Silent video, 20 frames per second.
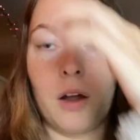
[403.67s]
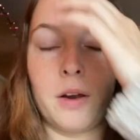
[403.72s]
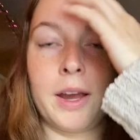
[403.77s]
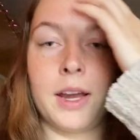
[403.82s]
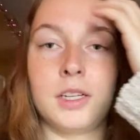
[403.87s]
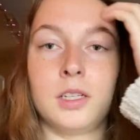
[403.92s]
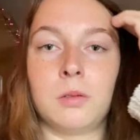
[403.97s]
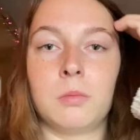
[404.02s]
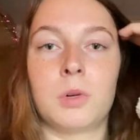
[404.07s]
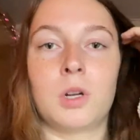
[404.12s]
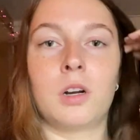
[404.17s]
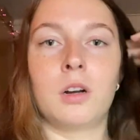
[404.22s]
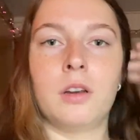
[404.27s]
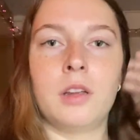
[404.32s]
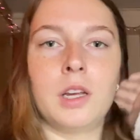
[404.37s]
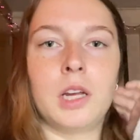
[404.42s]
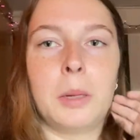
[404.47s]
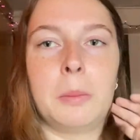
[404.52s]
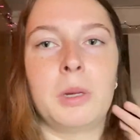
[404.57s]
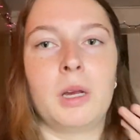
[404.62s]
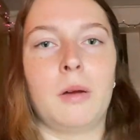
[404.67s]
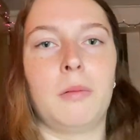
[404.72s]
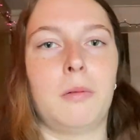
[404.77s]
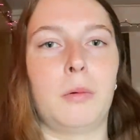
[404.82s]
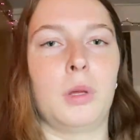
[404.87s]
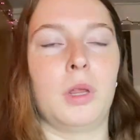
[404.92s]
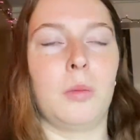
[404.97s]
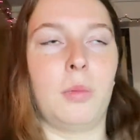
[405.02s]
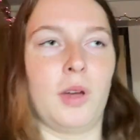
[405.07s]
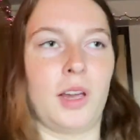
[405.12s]
Okay, so I'm currently coming up
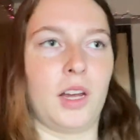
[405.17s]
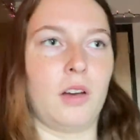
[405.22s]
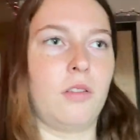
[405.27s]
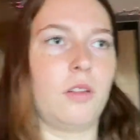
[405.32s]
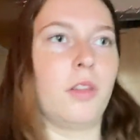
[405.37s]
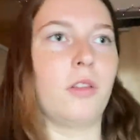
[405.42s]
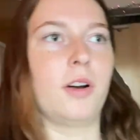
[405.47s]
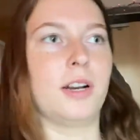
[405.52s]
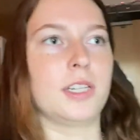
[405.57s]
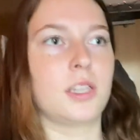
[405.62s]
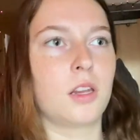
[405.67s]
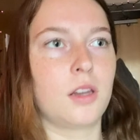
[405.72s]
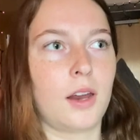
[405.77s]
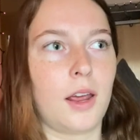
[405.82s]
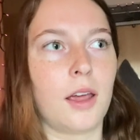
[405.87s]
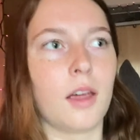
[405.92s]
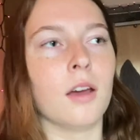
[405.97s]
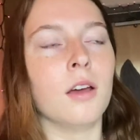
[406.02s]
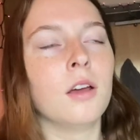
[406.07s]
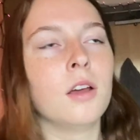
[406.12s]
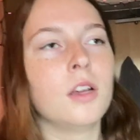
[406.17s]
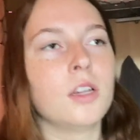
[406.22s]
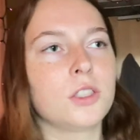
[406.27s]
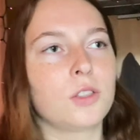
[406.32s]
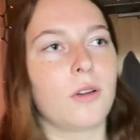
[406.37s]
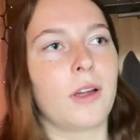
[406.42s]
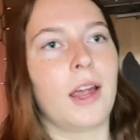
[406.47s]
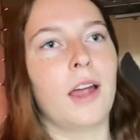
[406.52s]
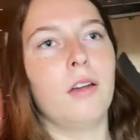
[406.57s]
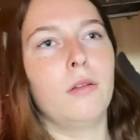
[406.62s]
with a plan for the rest of the day.
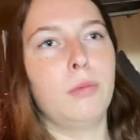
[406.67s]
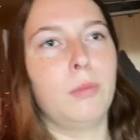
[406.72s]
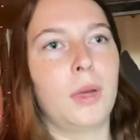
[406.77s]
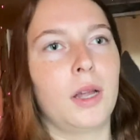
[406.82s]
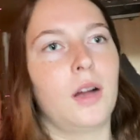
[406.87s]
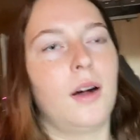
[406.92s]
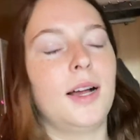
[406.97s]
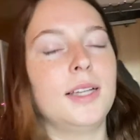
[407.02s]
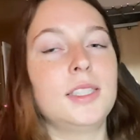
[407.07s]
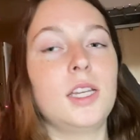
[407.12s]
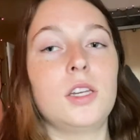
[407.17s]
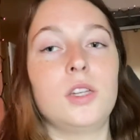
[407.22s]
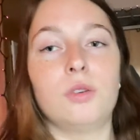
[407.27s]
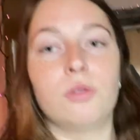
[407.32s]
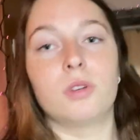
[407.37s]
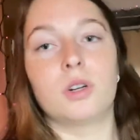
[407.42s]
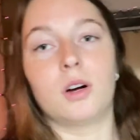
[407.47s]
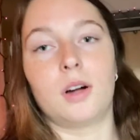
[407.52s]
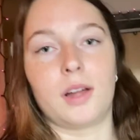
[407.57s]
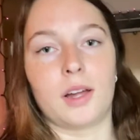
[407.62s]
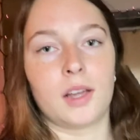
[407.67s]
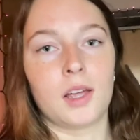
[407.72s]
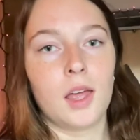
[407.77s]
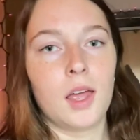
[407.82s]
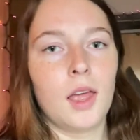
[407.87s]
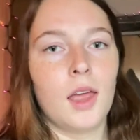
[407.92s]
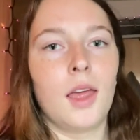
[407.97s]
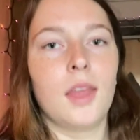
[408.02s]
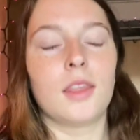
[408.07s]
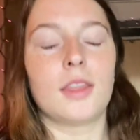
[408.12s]
So I have my class at 2:00.
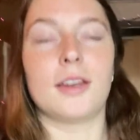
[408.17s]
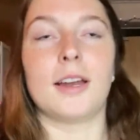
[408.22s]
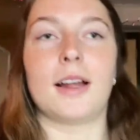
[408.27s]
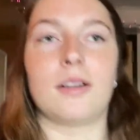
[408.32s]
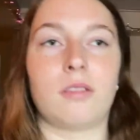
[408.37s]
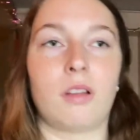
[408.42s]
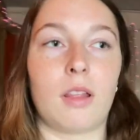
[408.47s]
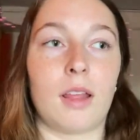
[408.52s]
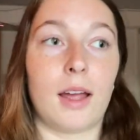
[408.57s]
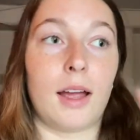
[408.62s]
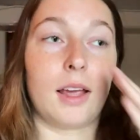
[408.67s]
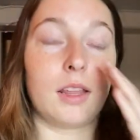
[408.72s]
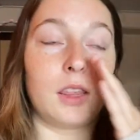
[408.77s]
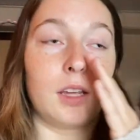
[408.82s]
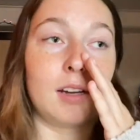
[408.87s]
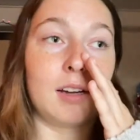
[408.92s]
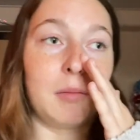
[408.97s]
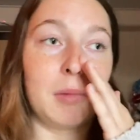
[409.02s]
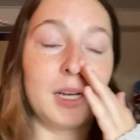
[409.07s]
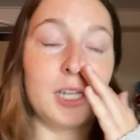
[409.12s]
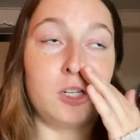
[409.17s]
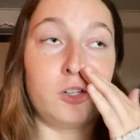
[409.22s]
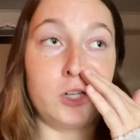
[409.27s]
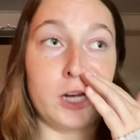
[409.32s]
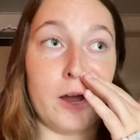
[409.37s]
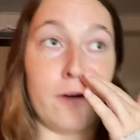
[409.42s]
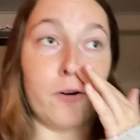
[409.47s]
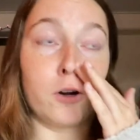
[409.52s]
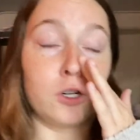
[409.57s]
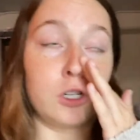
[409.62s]
Then after that, I think I might
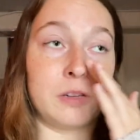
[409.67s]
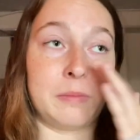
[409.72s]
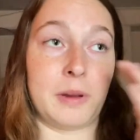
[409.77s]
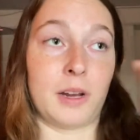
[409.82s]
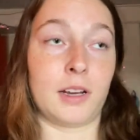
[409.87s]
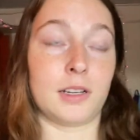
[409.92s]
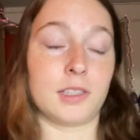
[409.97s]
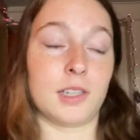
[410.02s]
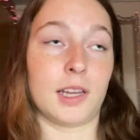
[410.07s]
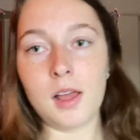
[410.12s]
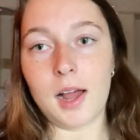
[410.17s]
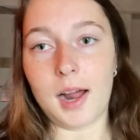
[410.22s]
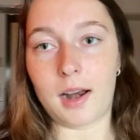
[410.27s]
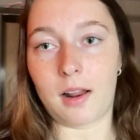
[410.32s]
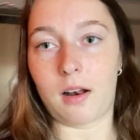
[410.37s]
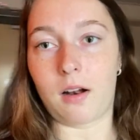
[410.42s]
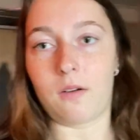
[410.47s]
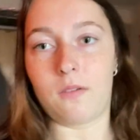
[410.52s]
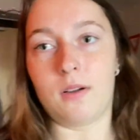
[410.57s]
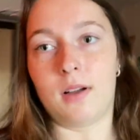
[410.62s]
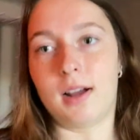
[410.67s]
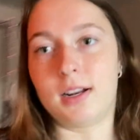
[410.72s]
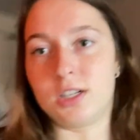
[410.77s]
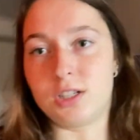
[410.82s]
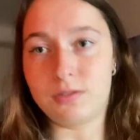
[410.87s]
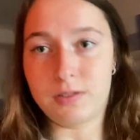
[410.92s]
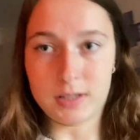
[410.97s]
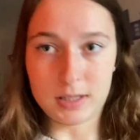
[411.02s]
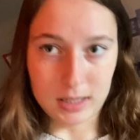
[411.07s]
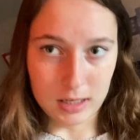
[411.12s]
shower, just because, like, I don't know, I
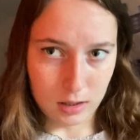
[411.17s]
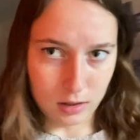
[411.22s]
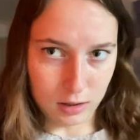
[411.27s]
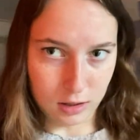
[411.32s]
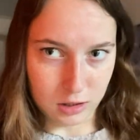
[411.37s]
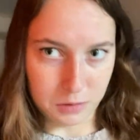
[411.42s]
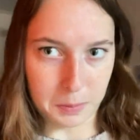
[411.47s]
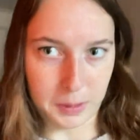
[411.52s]
just feel kind of gross.